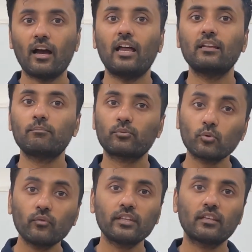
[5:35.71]
and
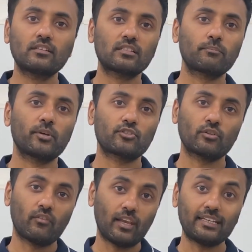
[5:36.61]
improving the dissipation
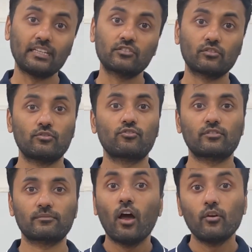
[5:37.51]
of lightning surges.